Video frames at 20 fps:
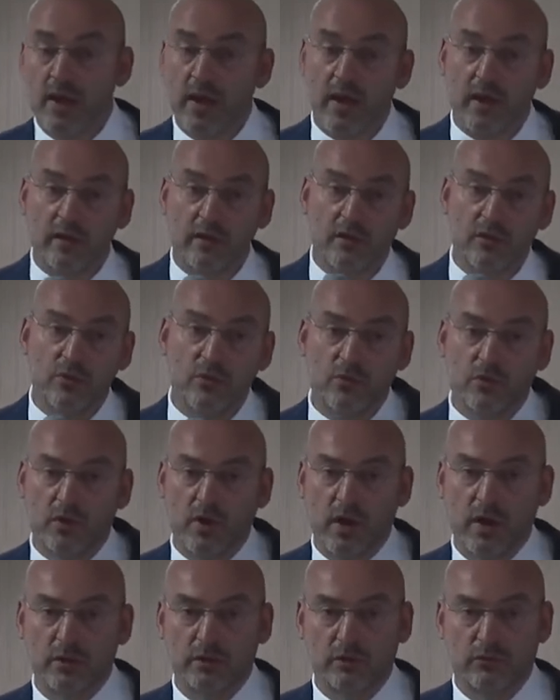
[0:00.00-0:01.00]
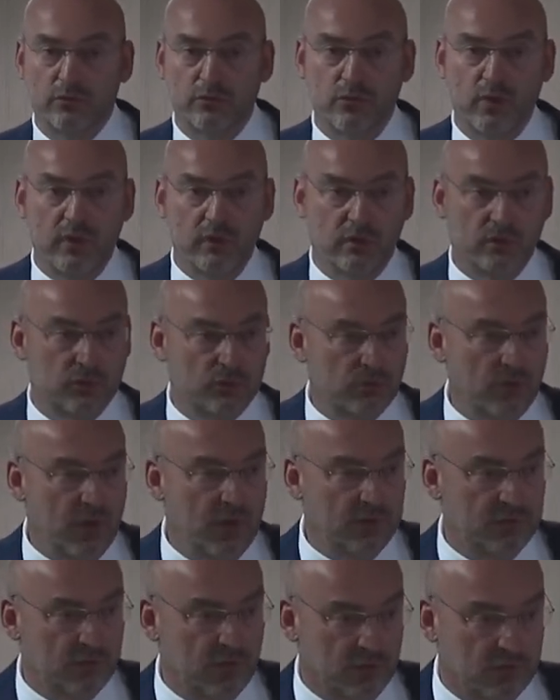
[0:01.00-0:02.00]
And a new kind of
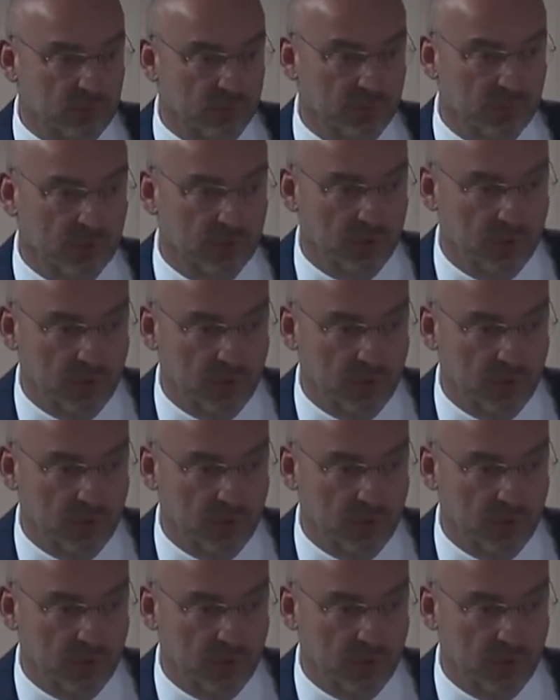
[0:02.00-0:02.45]
racism